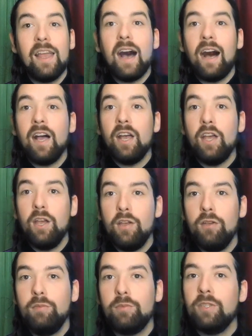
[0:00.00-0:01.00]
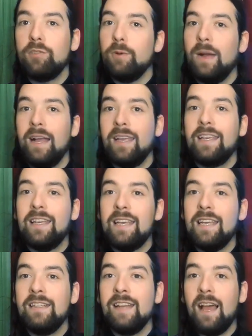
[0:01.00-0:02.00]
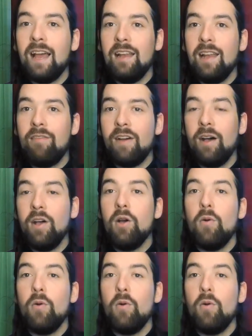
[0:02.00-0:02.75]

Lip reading: I hope that you are a keen lover